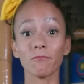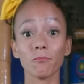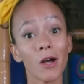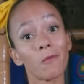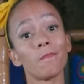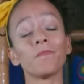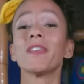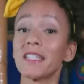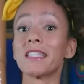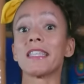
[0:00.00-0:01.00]
Well,
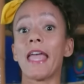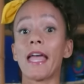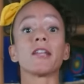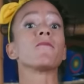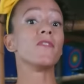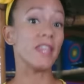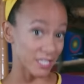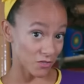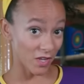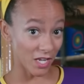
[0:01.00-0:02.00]
this is the end of
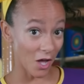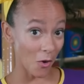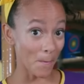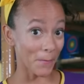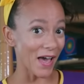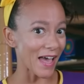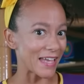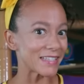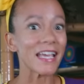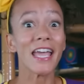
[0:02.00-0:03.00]
this video,
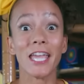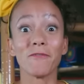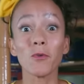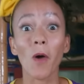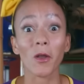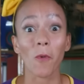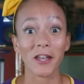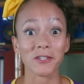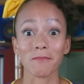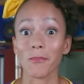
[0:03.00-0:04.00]
but if you want to
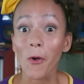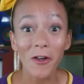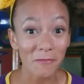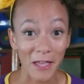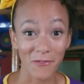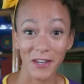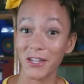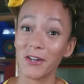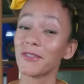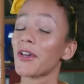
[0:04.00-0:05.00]
watch more of my
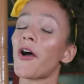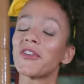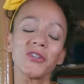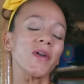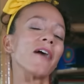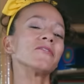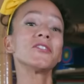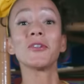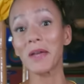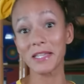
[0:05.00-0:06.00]
videos, all you have to
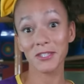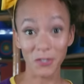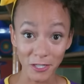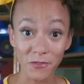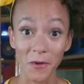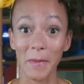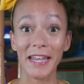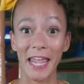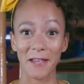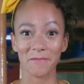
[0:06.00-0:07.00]
do is search for my
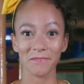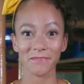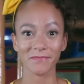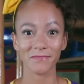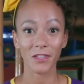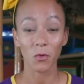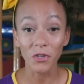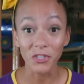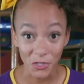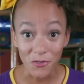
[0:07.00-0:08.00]
name.
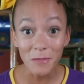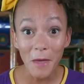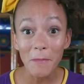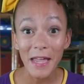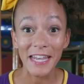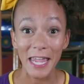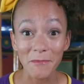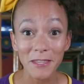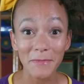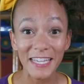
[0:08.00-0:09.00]
Will you spell my name
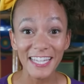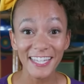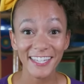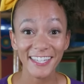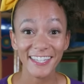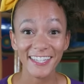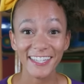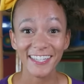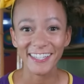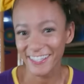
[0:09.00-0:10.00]
with me?
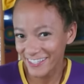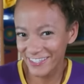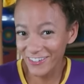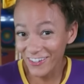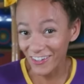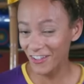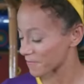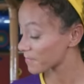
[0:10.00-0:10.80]
Cool.